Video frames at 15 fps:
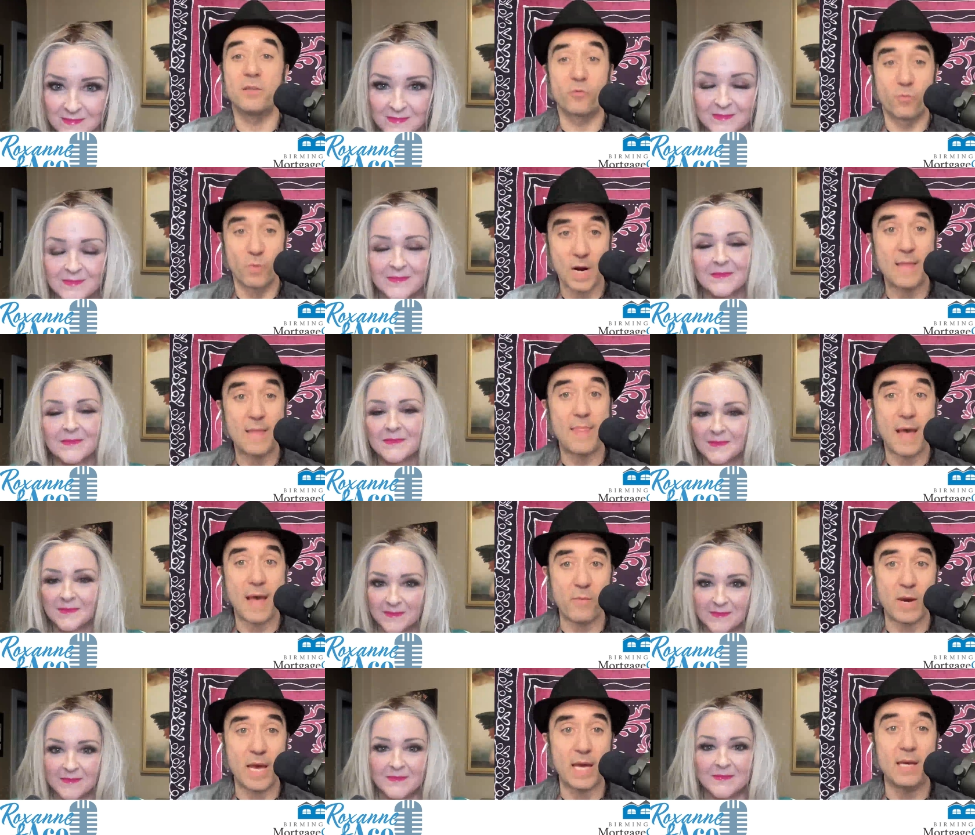Speaker 1: is ran
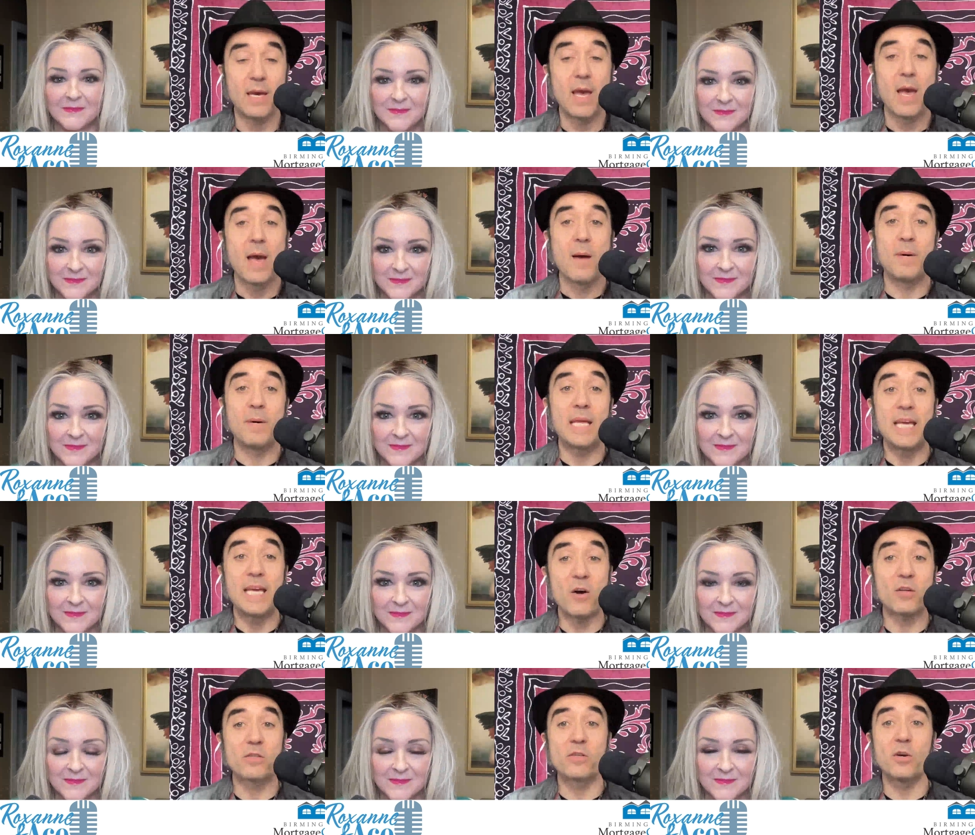that way but he
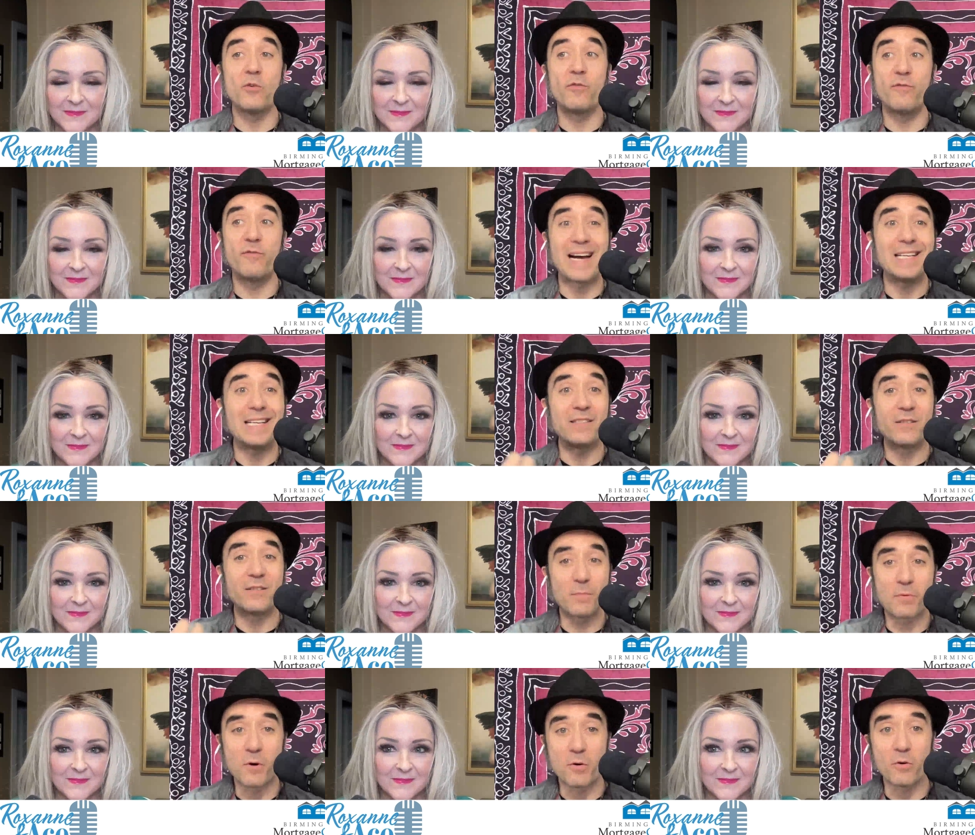also finds
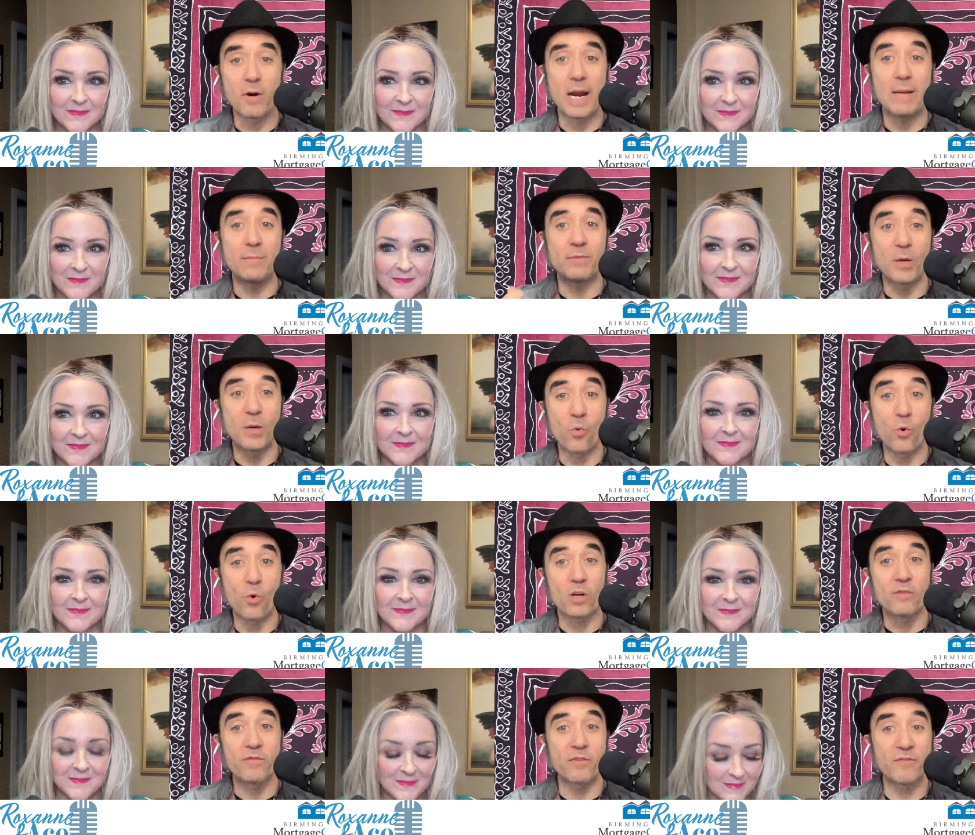the programs that
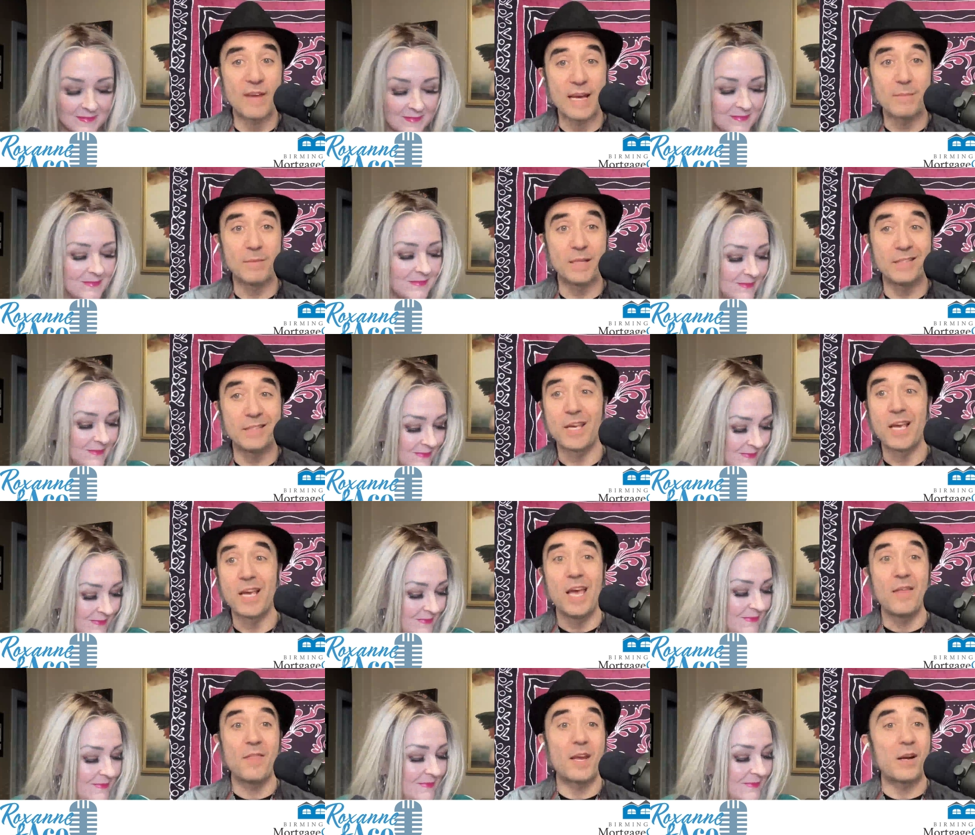work for families
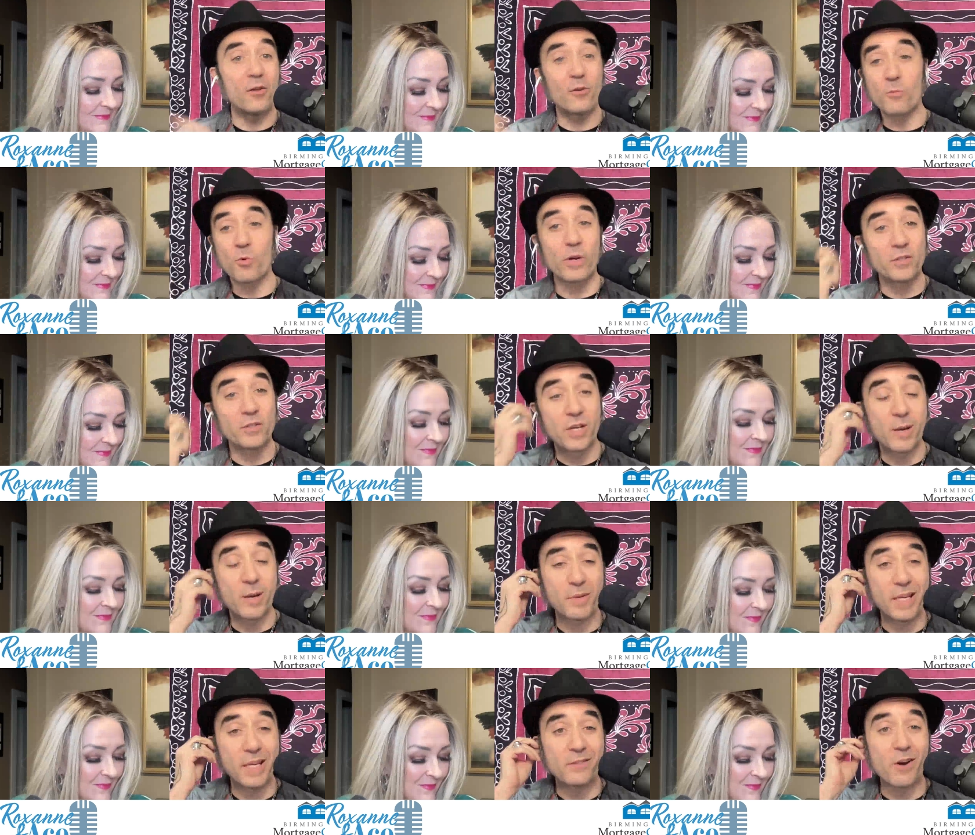that other mortgage
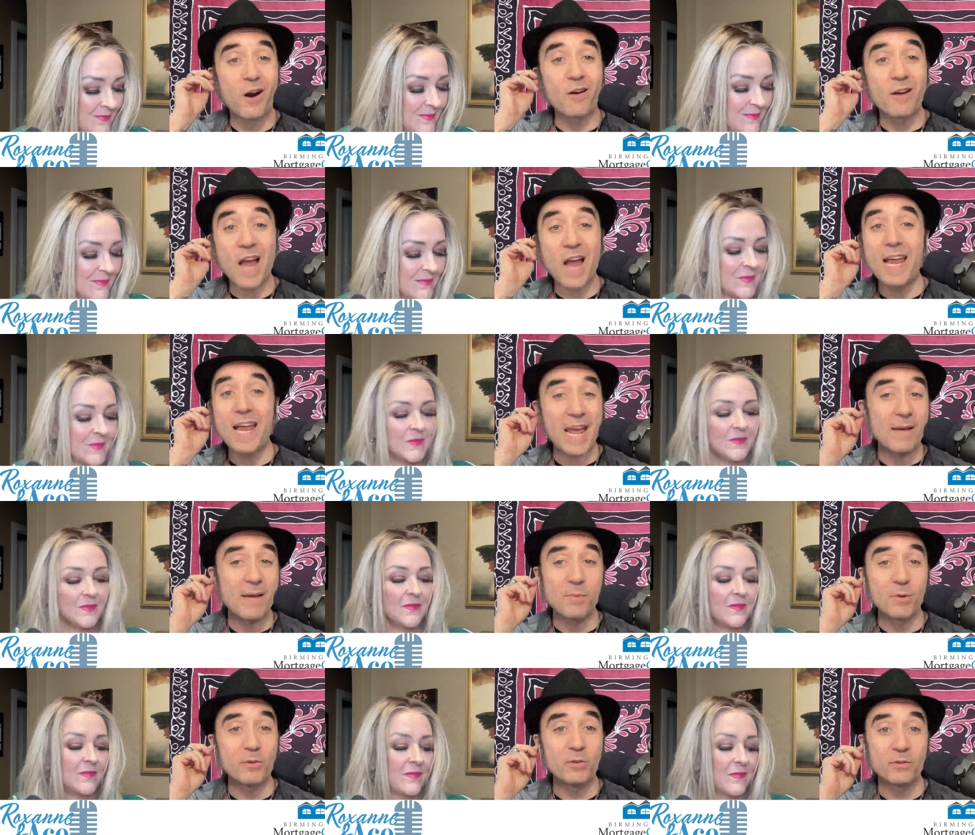companies are not
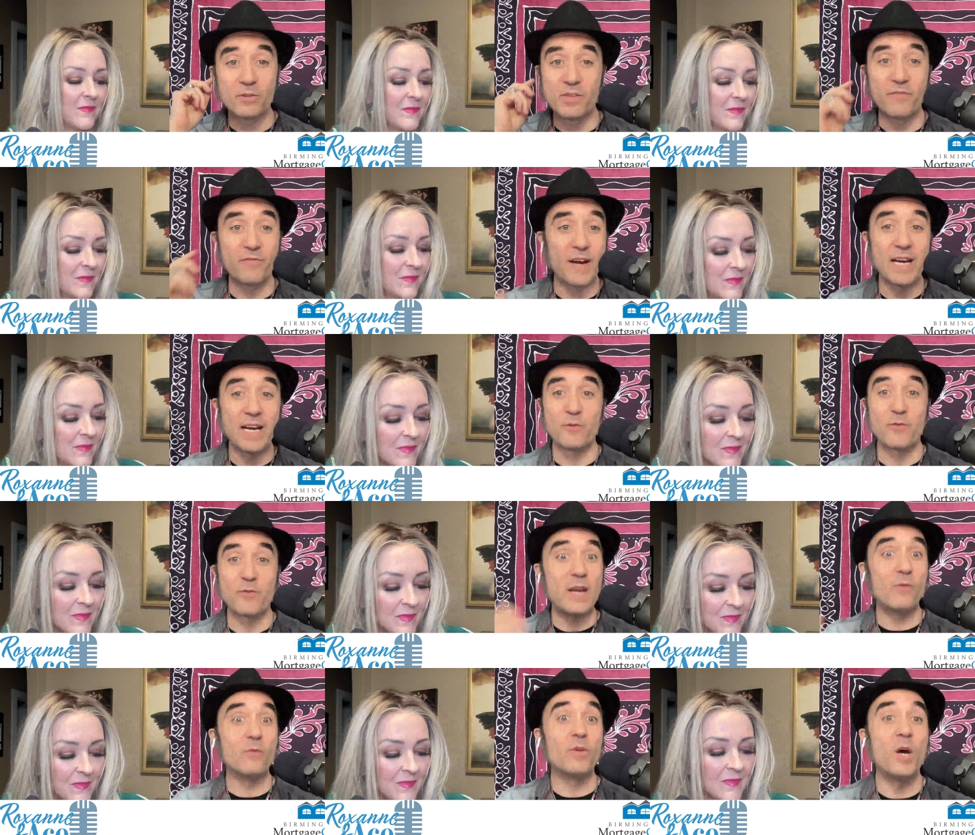able to find or
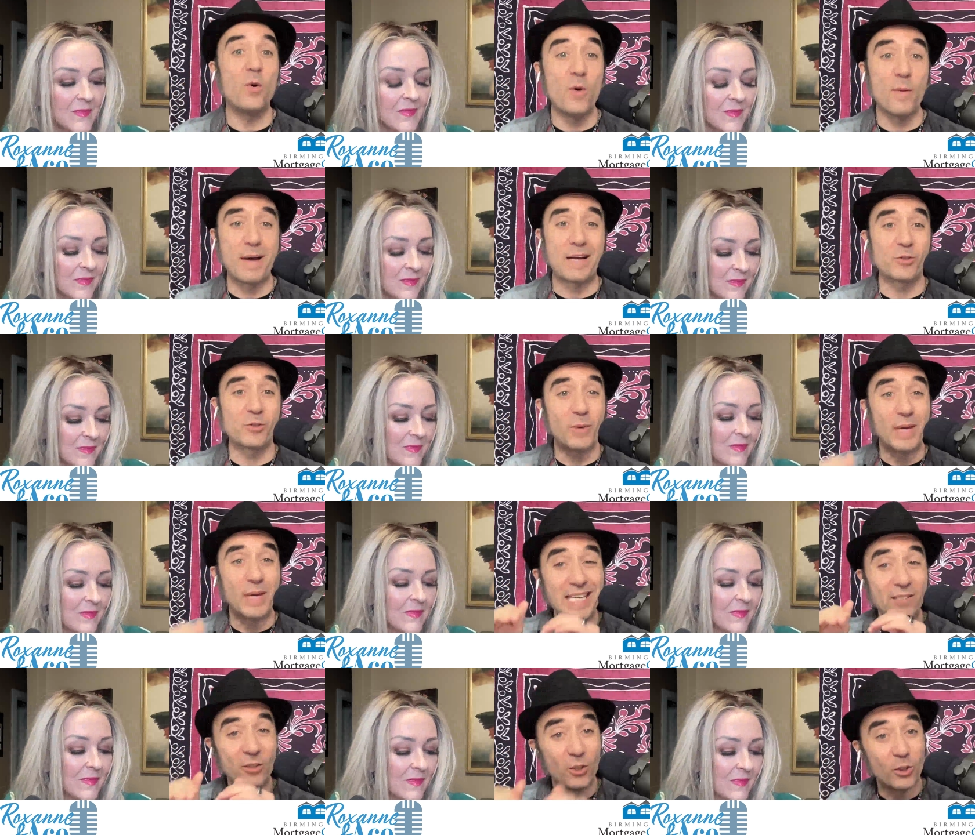they don't know about. So
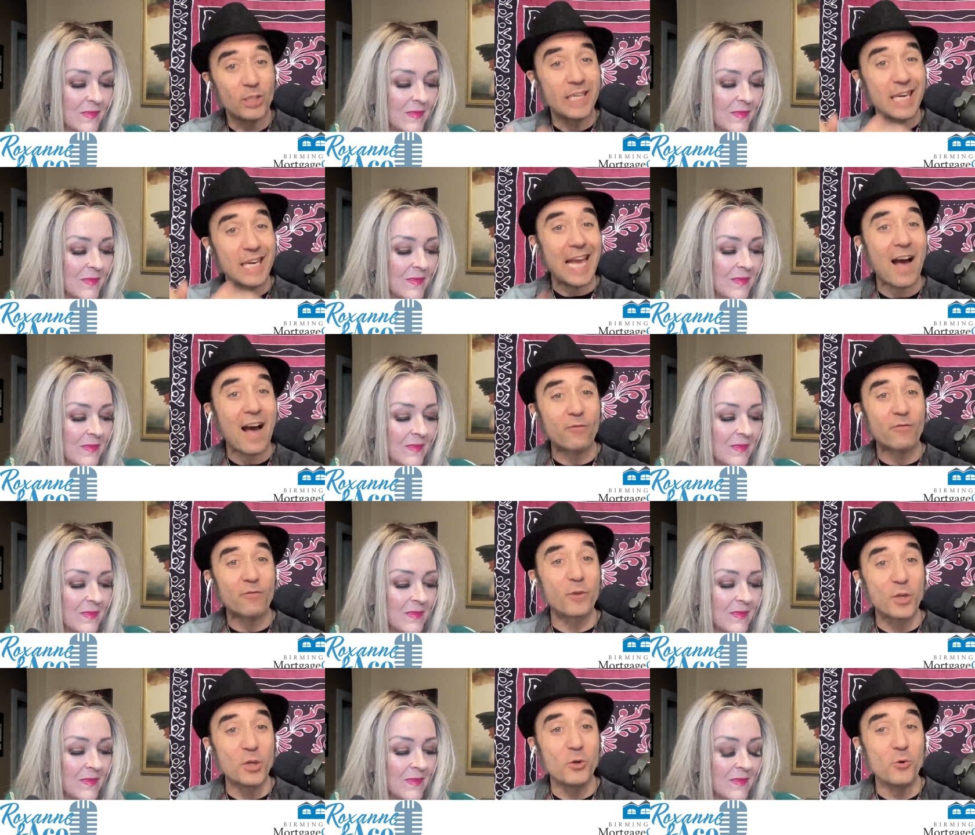he's looking out
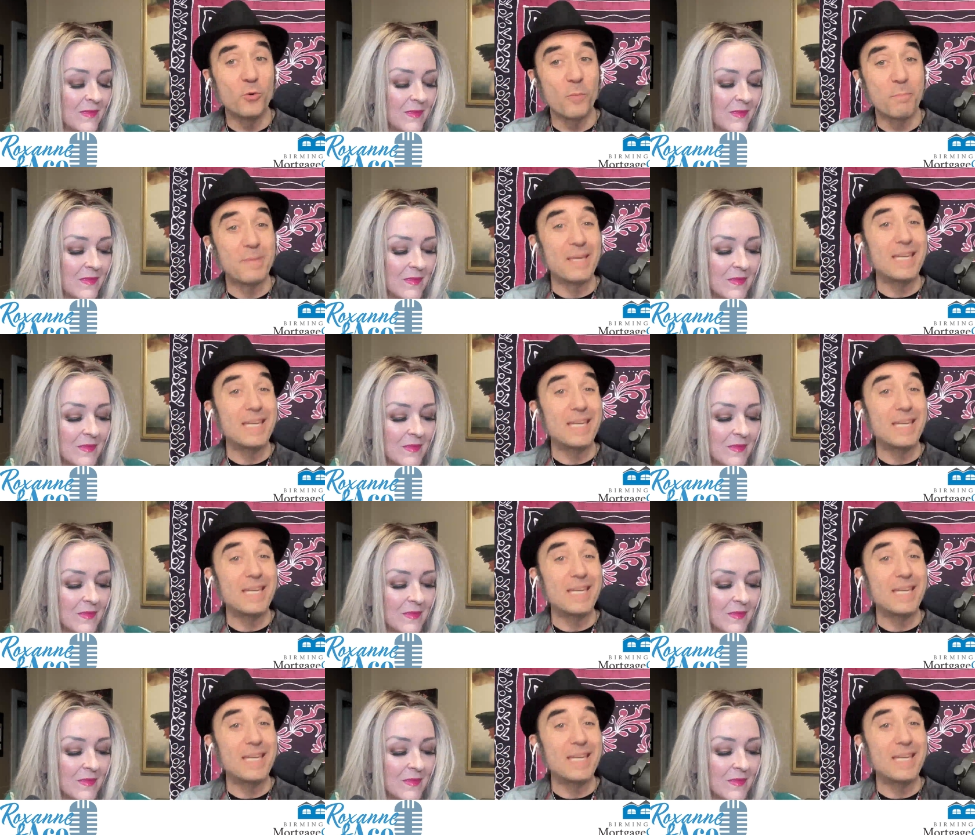for you